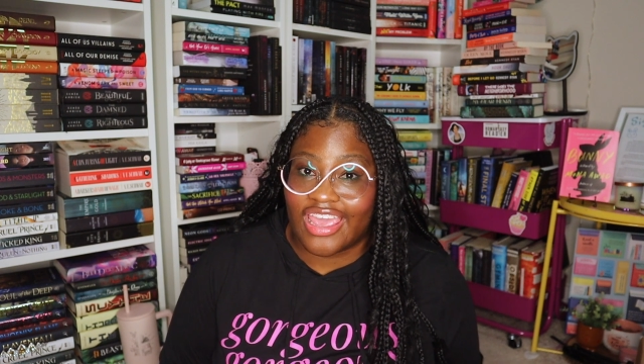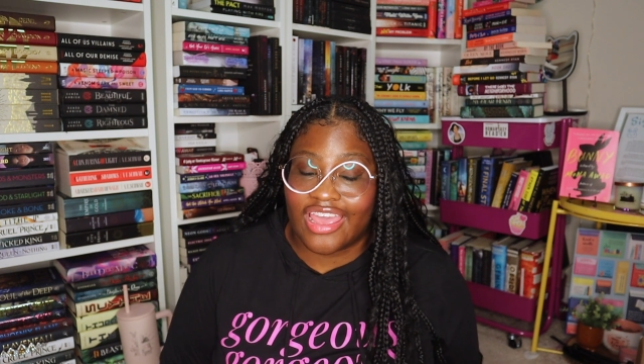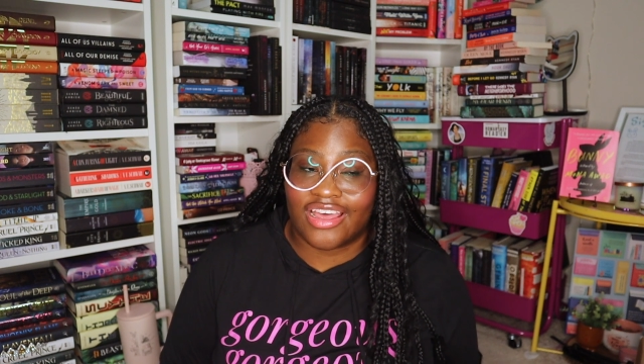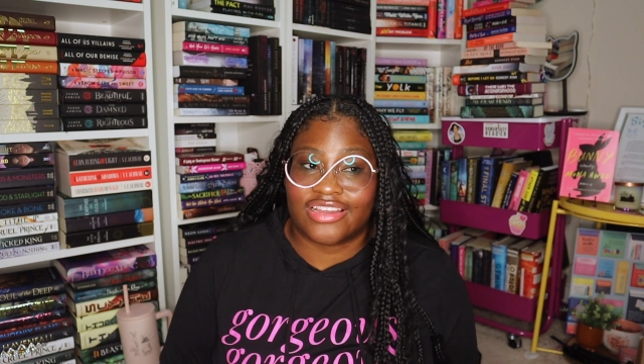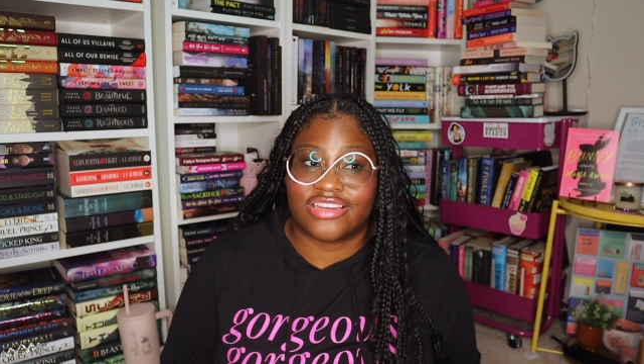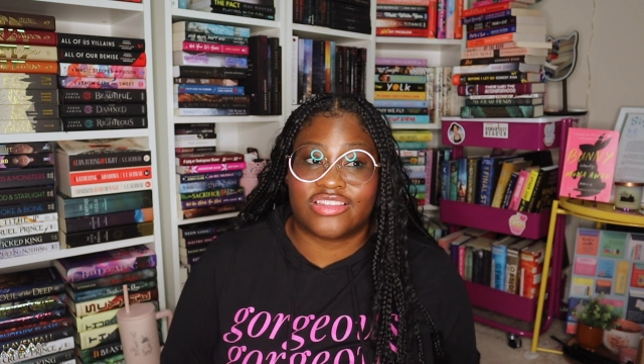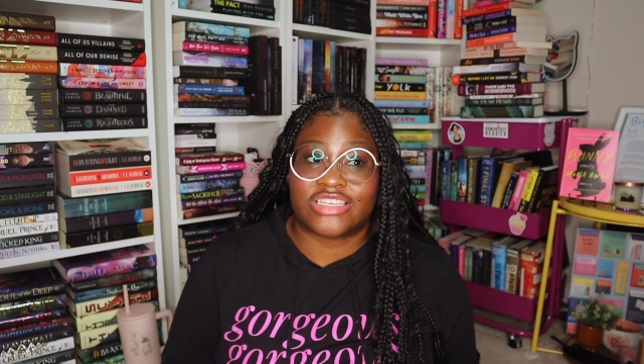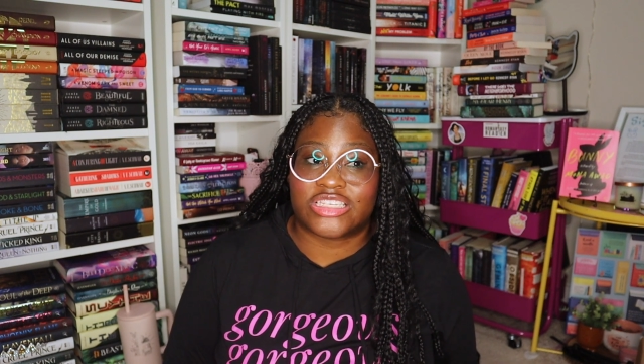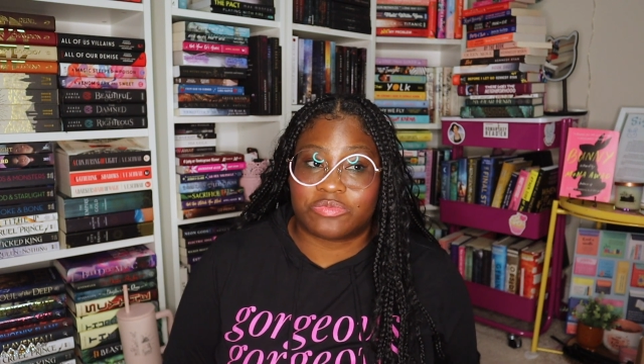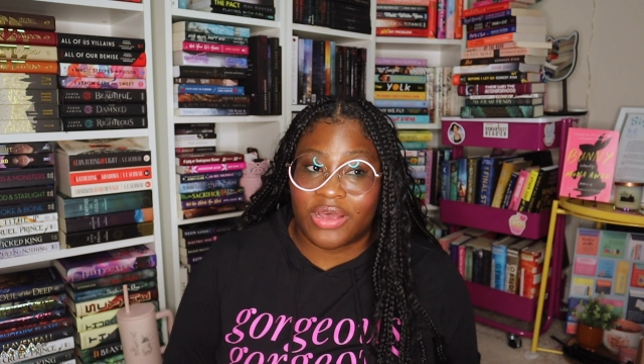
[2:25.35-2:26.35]
And
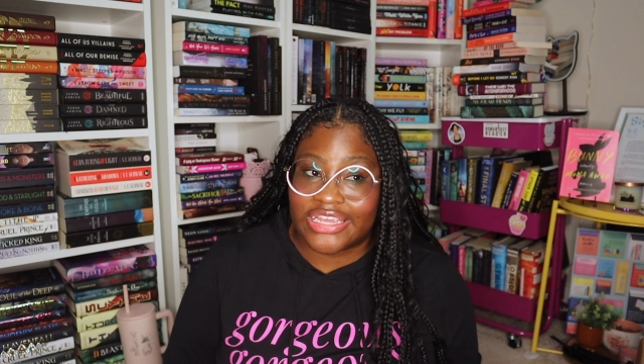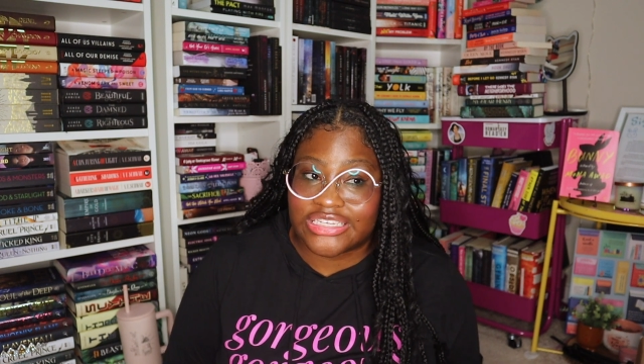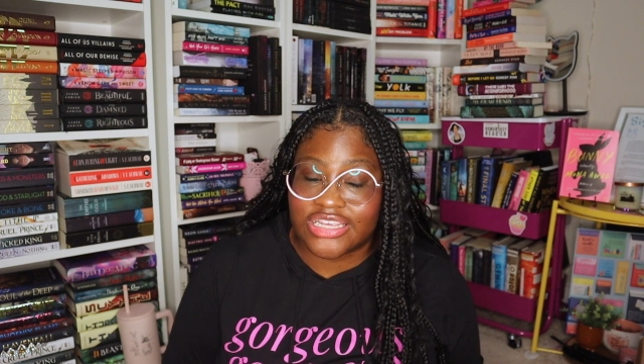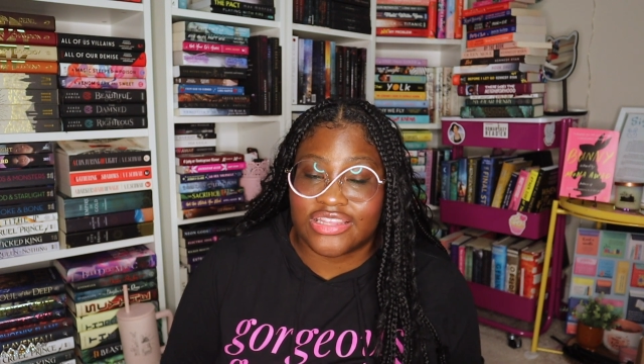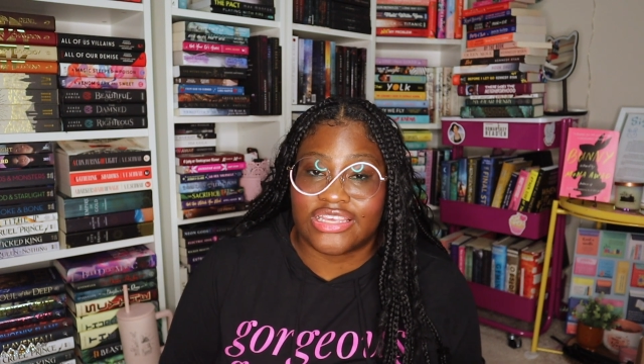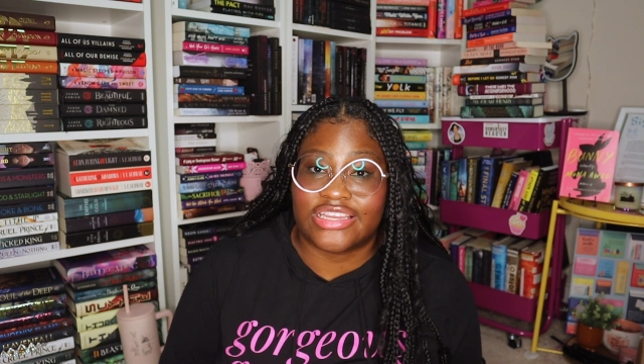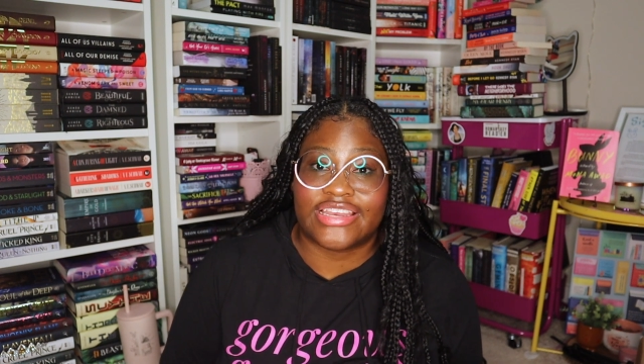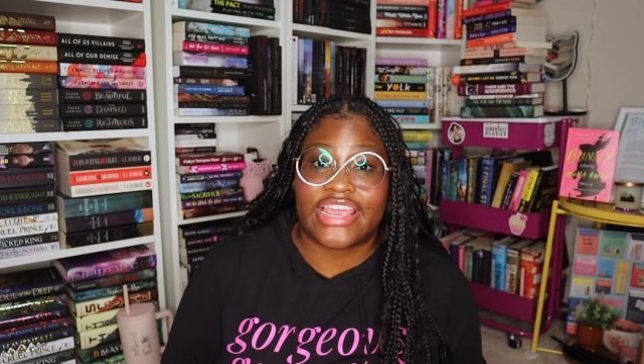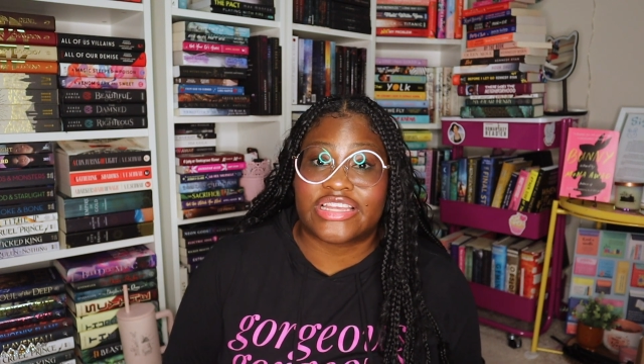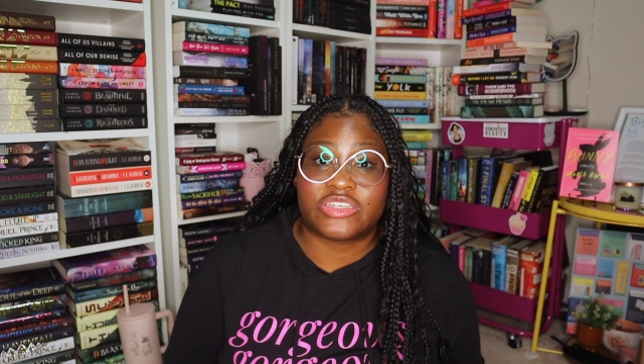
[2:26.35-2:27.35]
despite the
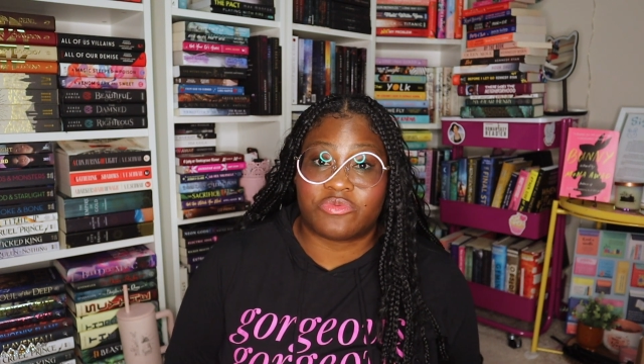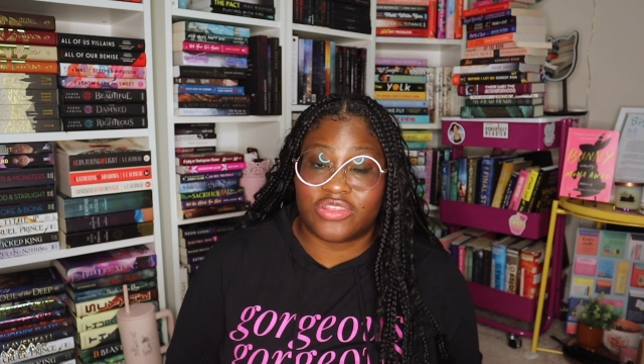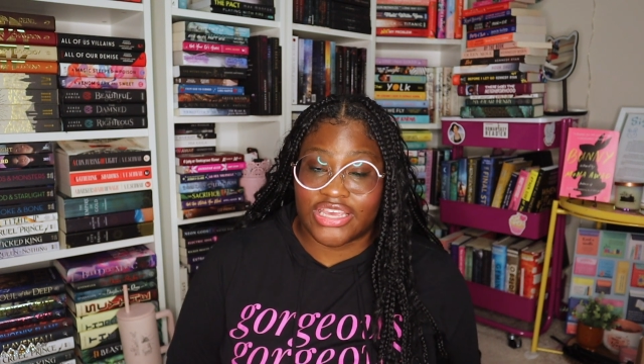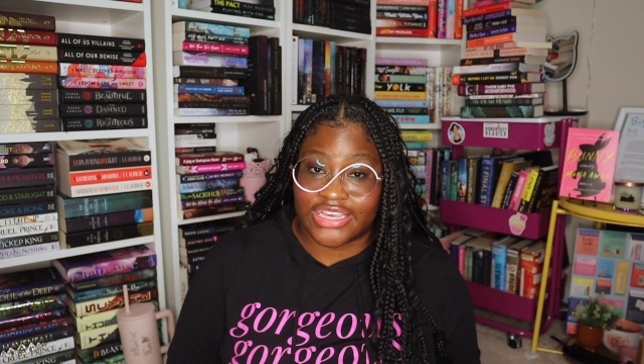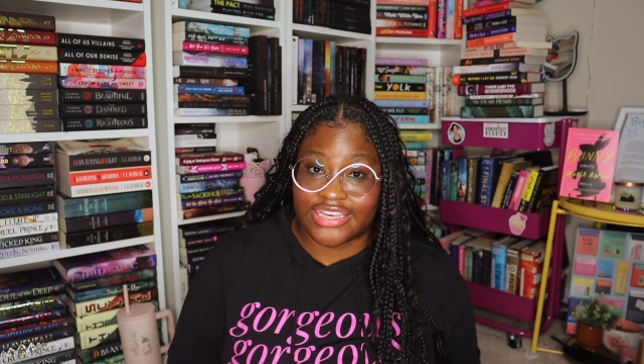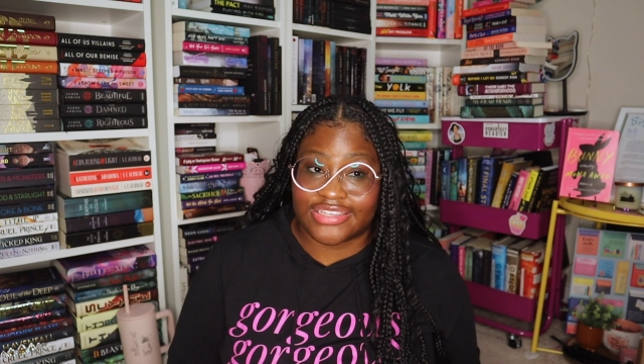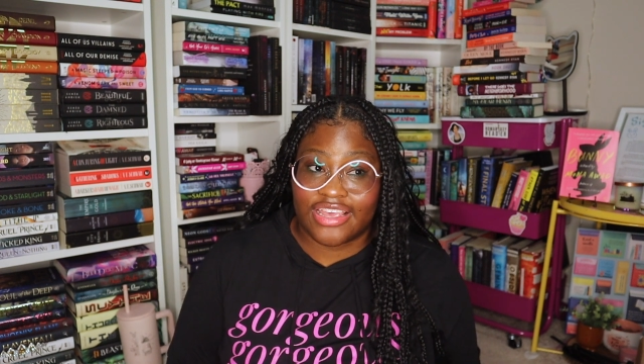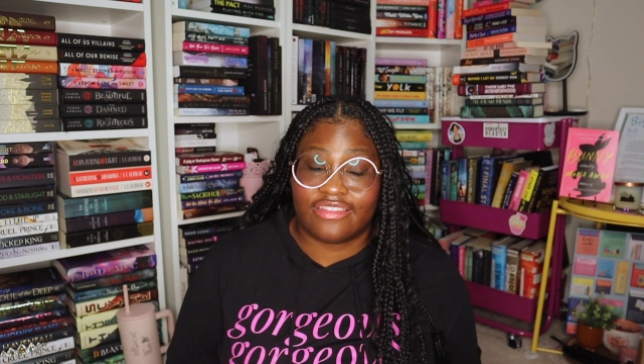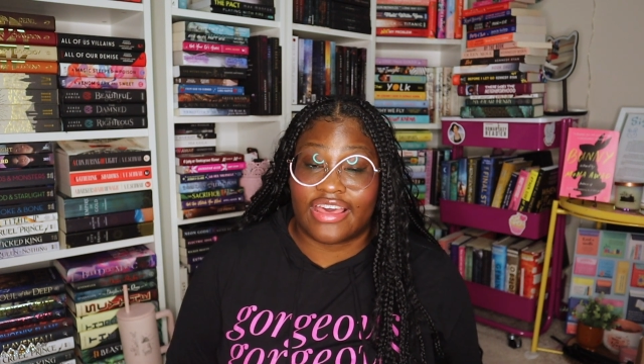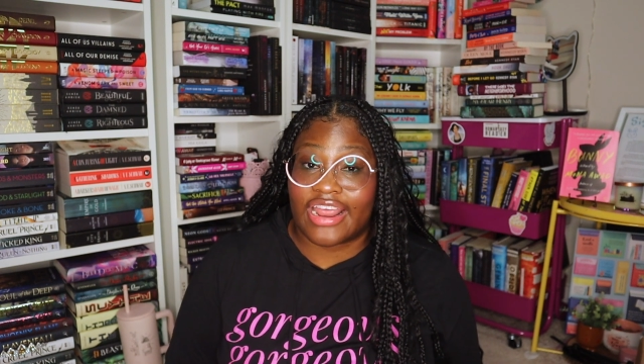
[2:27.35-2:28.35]
negative things
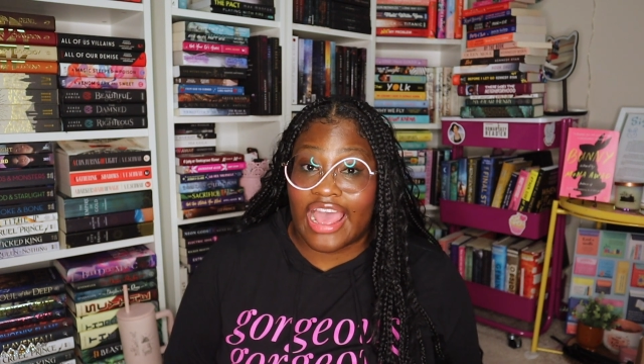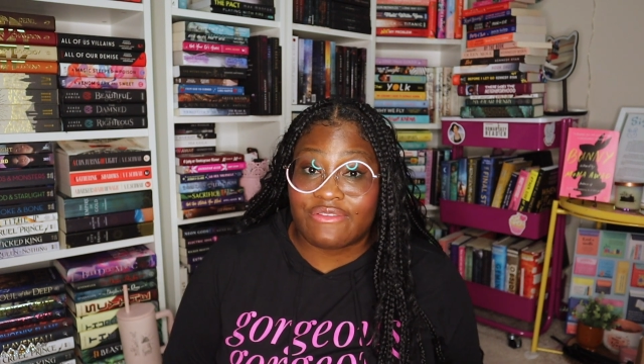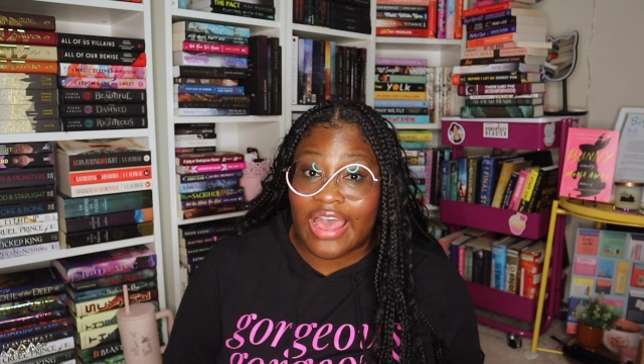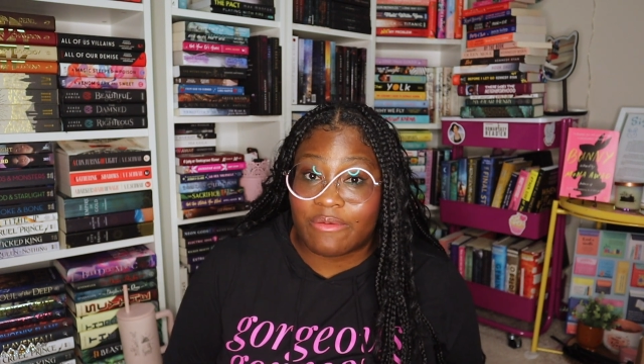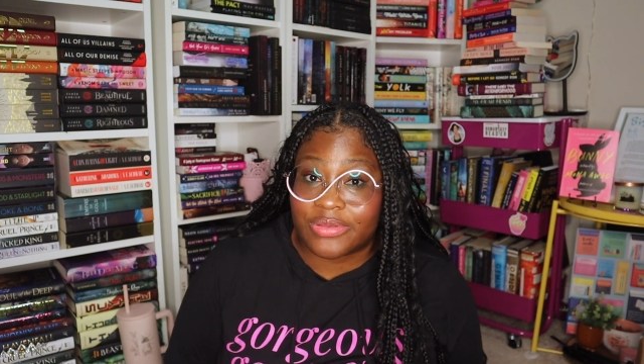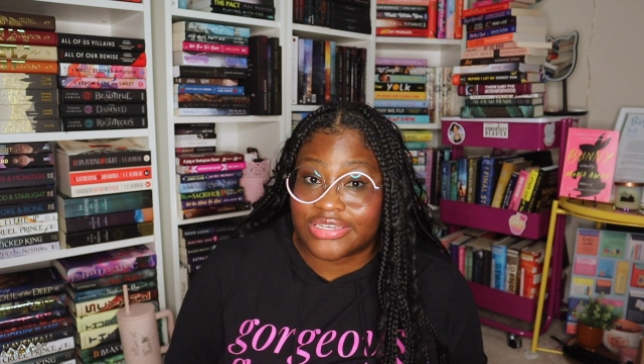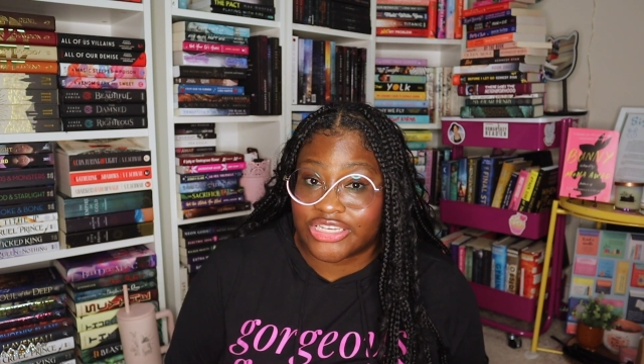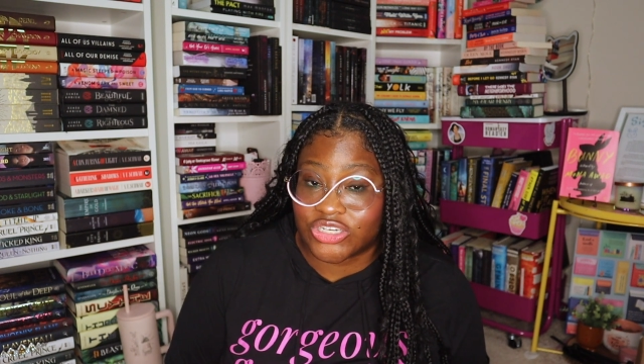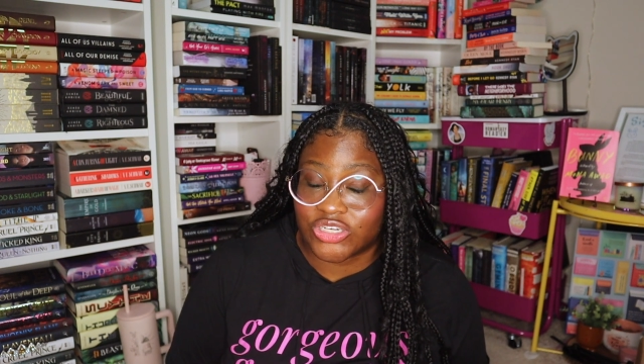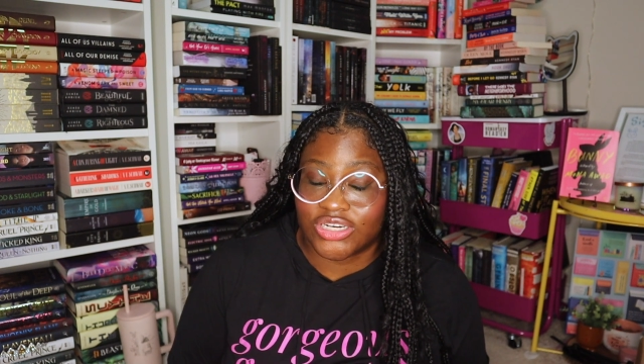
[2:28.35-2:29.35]
that have happened
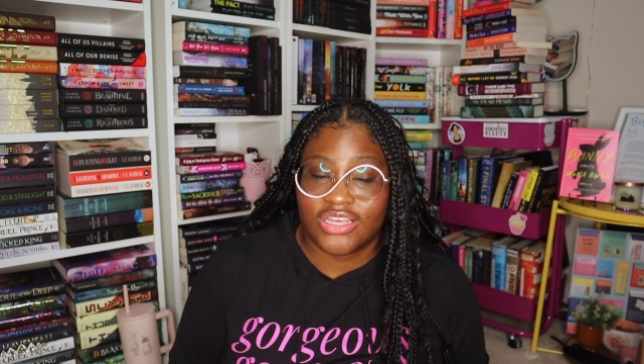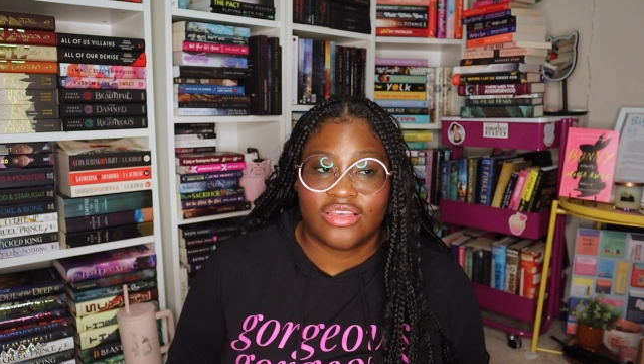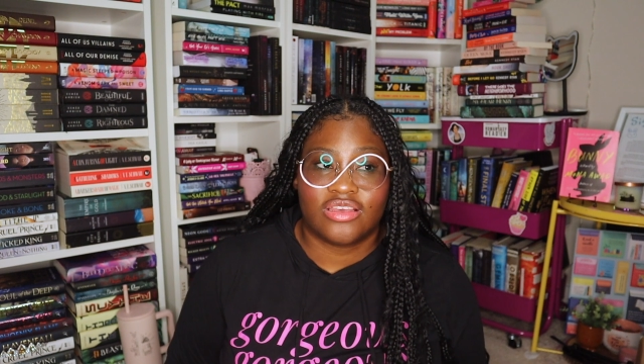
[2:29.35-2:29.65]
here,